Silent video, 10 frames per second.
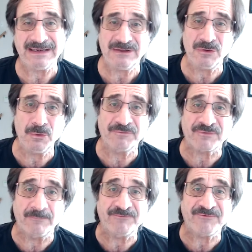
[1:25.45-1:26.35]
He knew
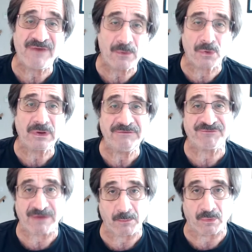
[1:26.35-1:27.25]
from early
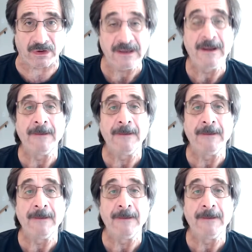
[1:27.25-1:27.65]
February